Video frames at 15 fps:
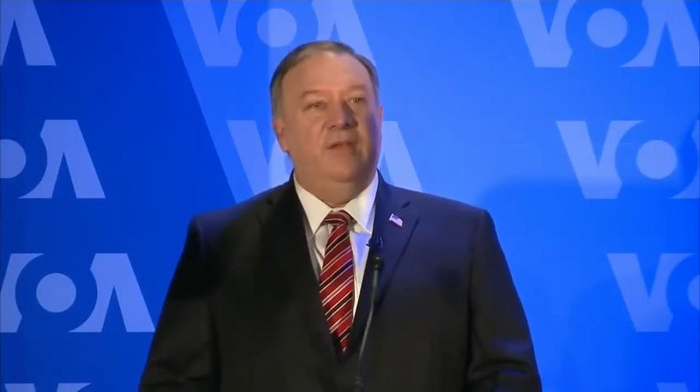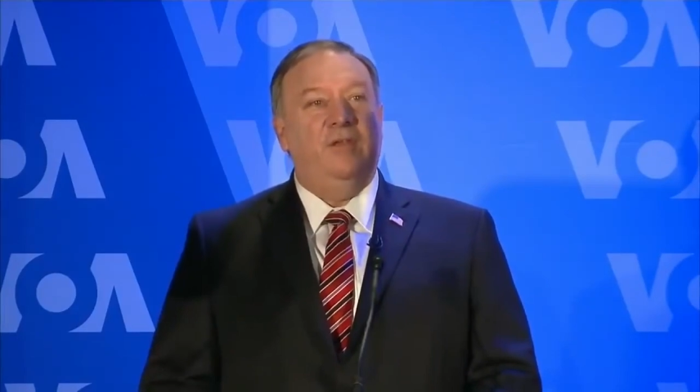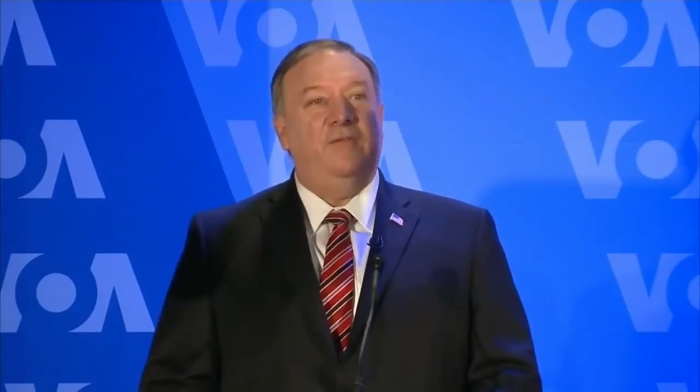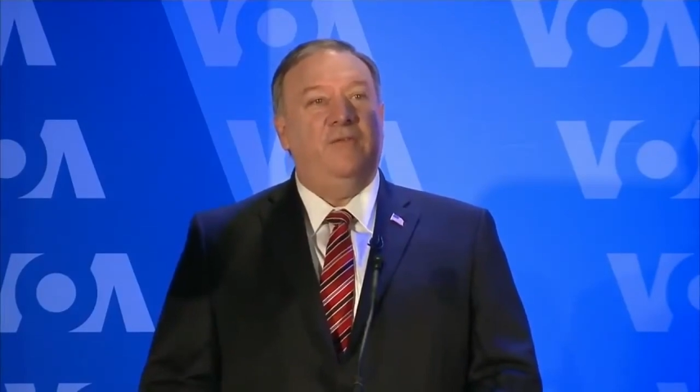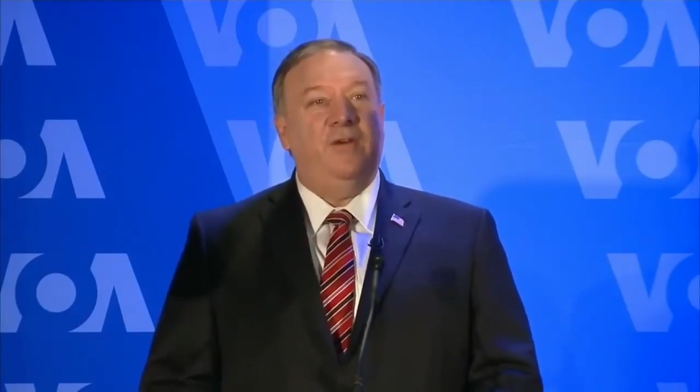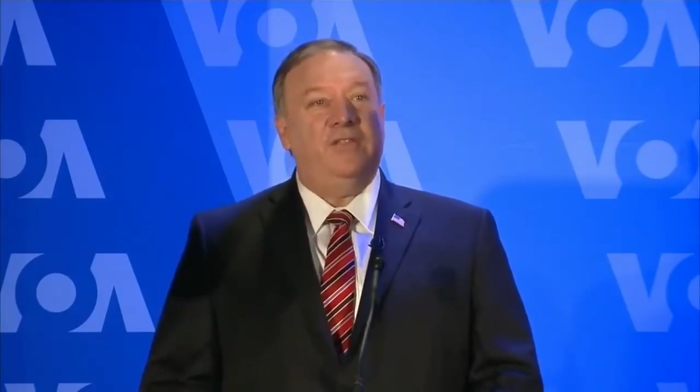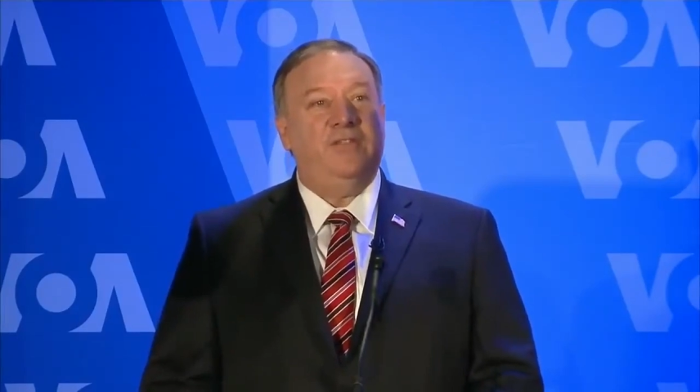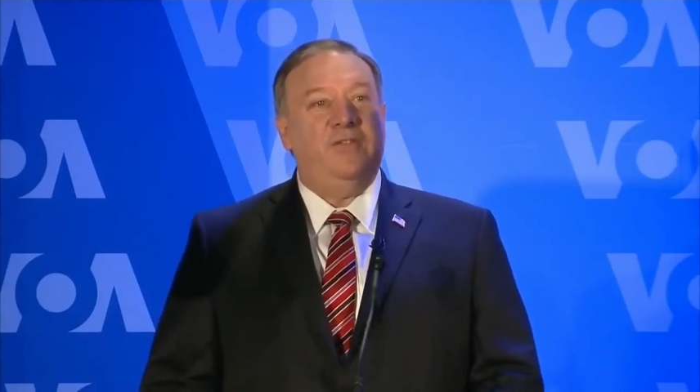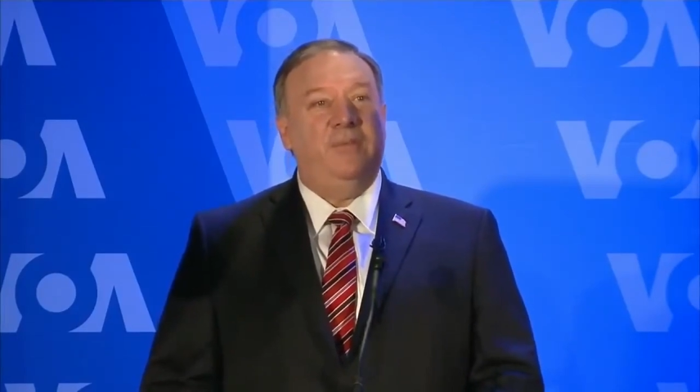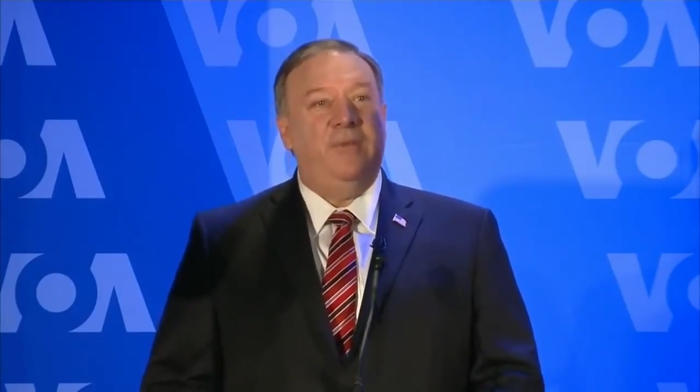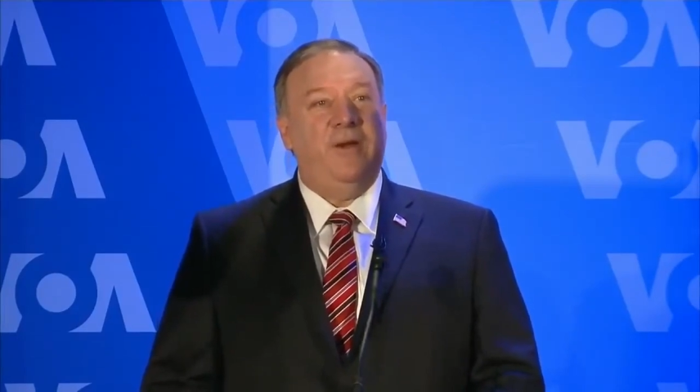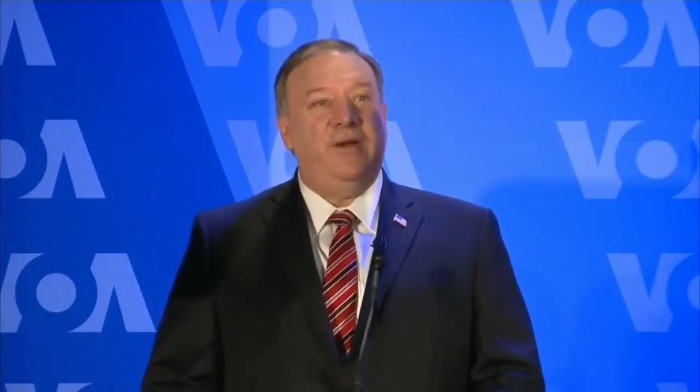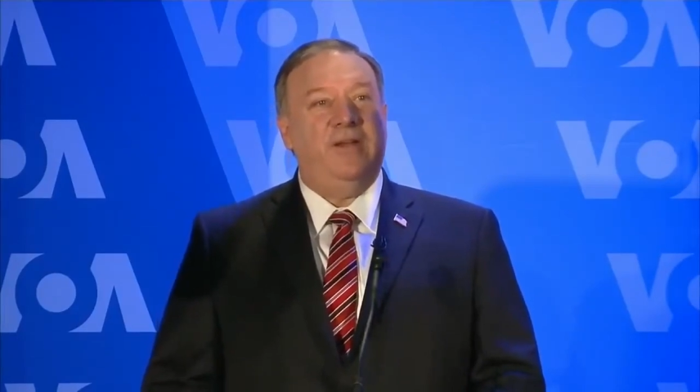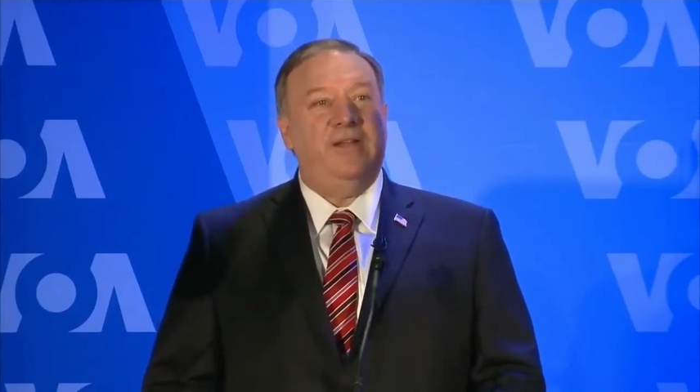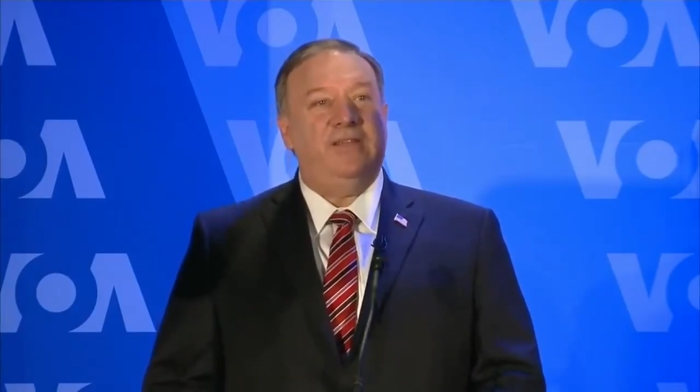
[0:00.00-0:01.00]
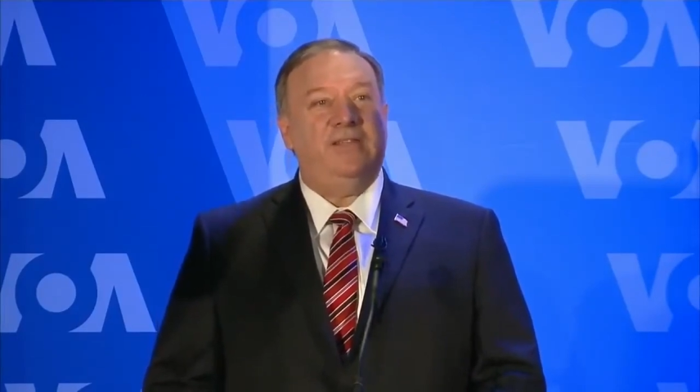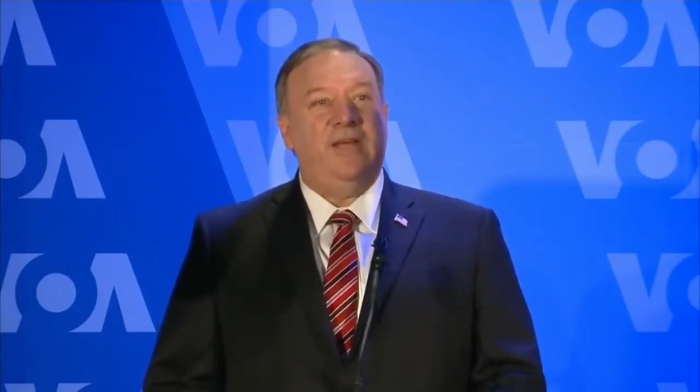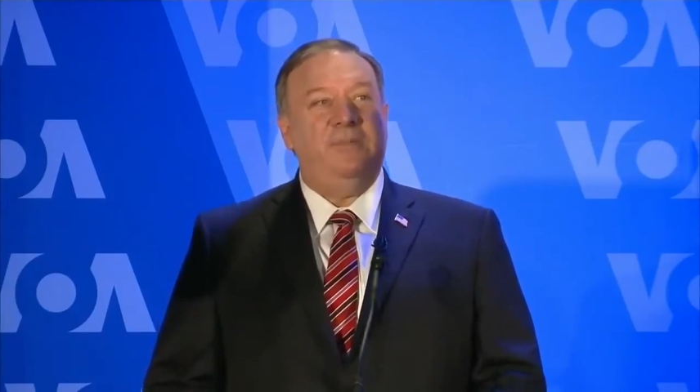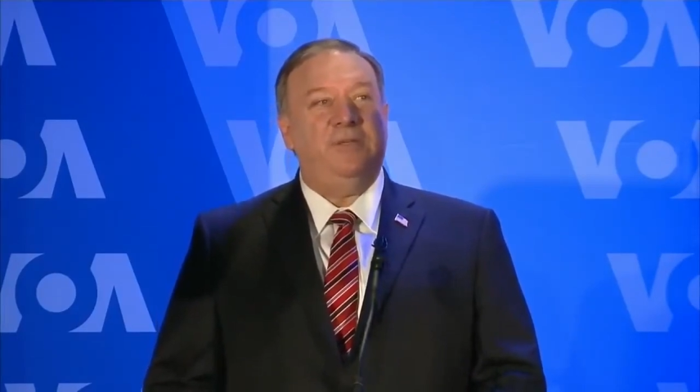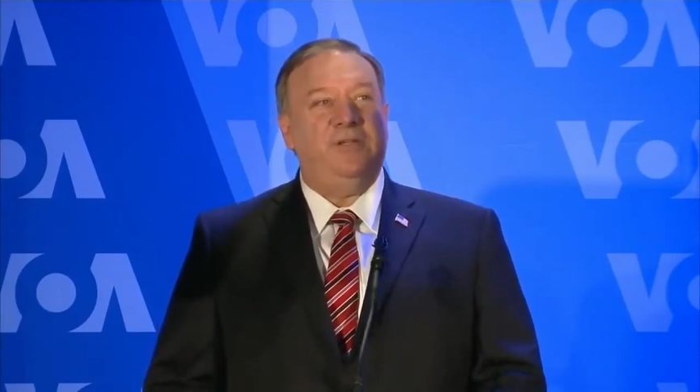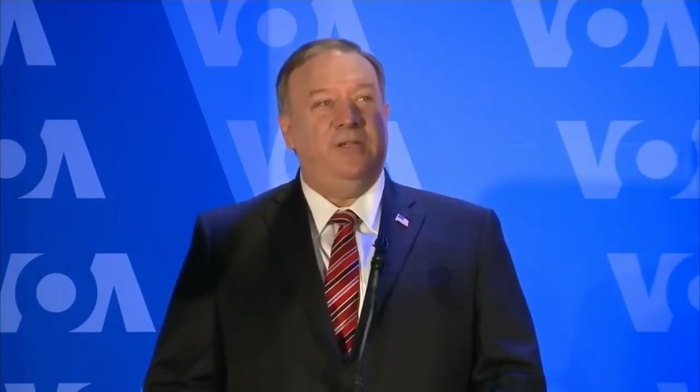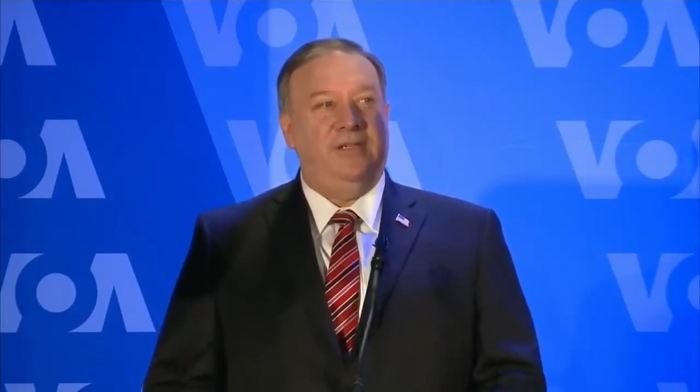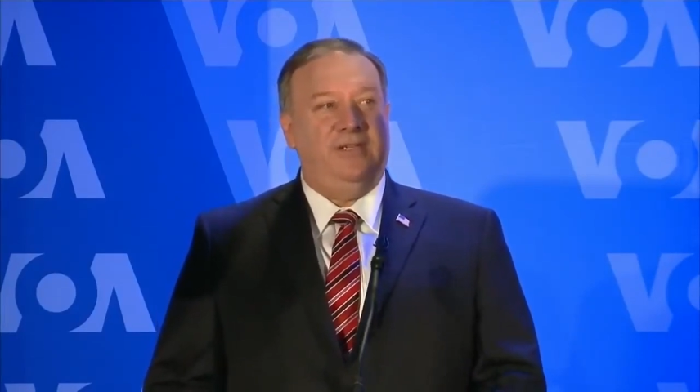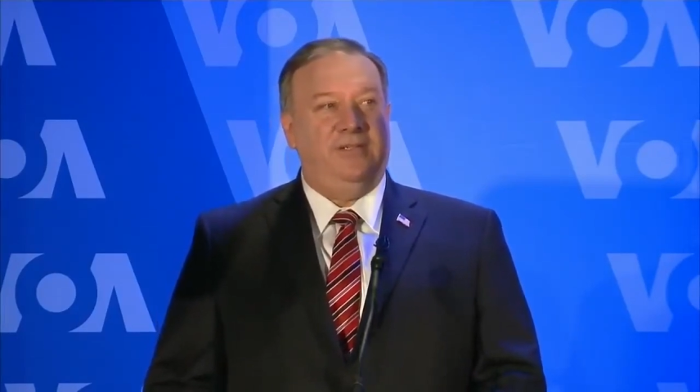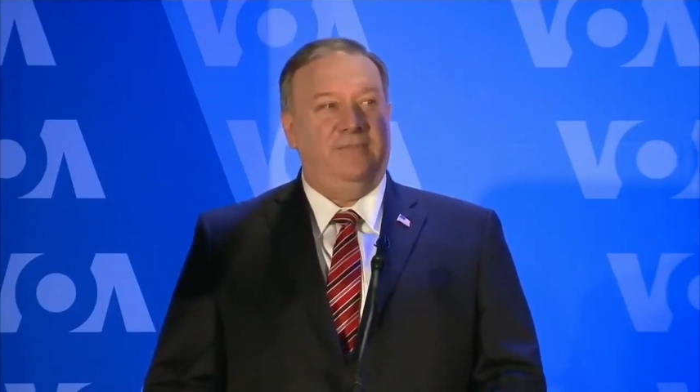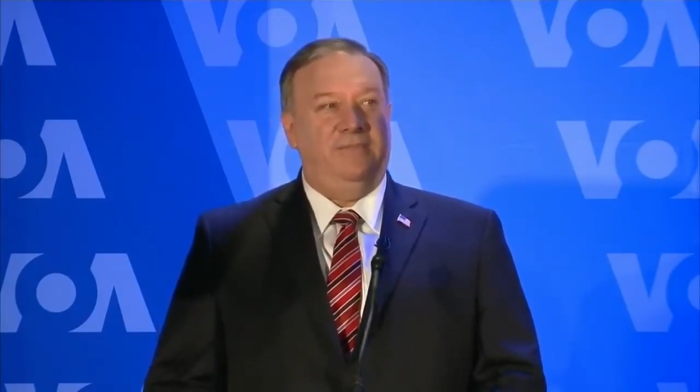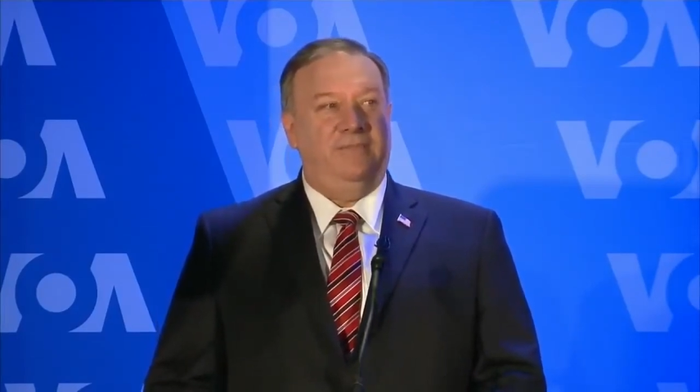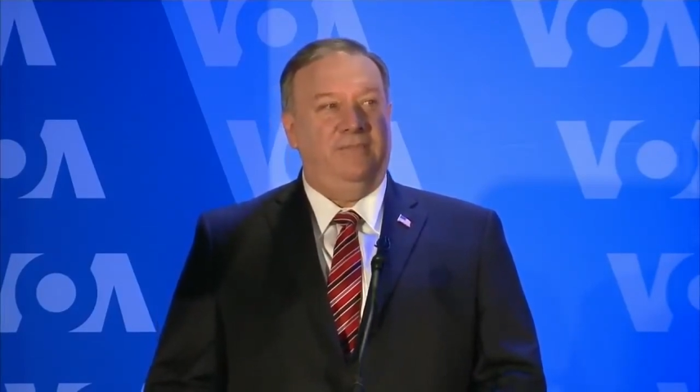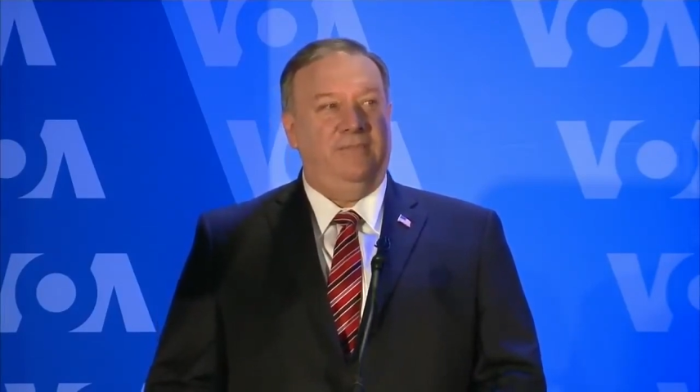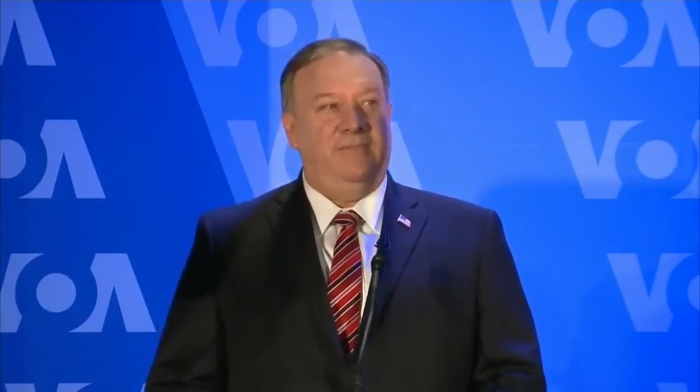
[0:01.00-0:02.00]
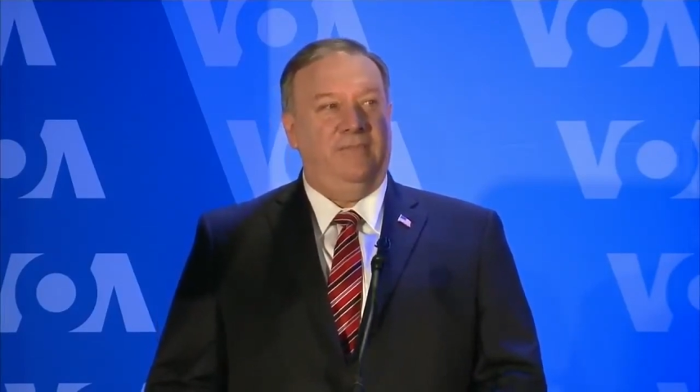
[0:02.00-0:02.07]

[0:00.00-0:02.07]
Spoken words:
You're the voice of American exceptionalism.